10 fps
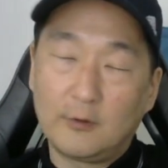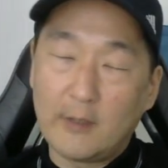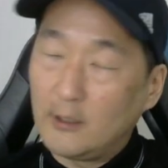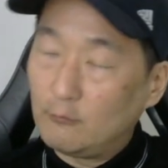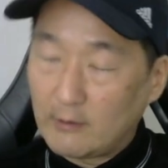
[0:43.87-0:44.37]

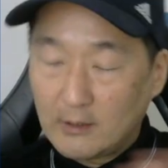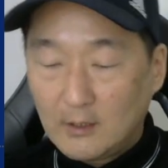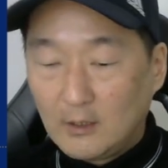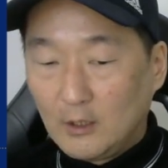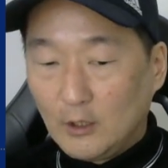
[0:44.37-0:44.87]
Anyway,
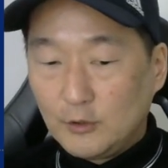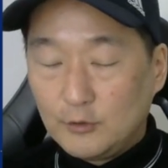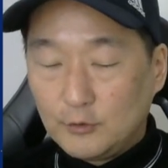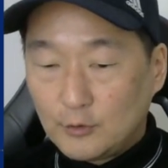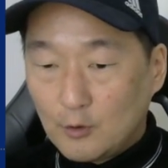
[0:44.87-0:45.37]

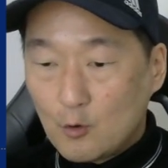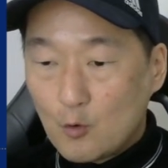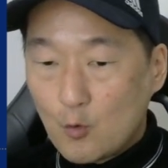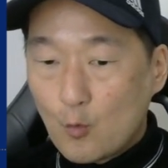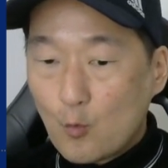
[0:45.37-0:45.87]
so
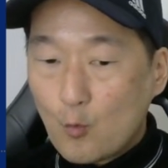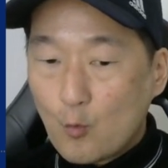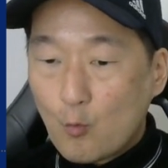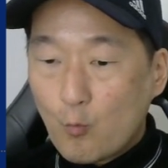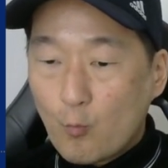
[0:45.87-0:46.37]

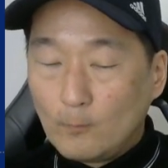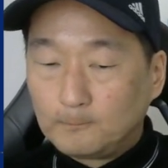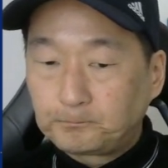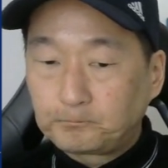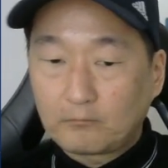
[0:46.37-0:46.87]

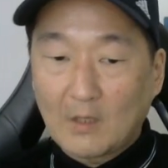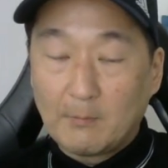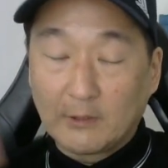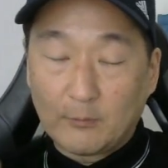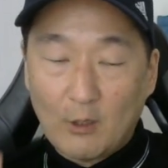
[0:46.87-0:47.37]

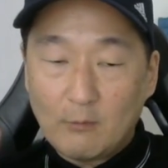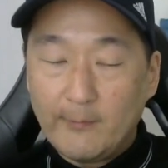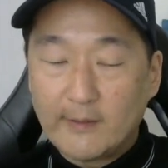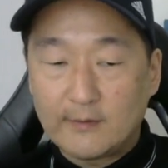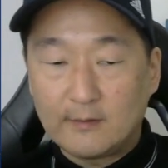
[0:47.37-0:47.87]
but the problem
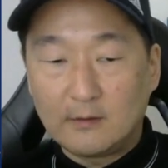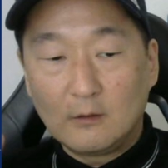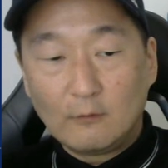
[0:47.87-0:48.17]
is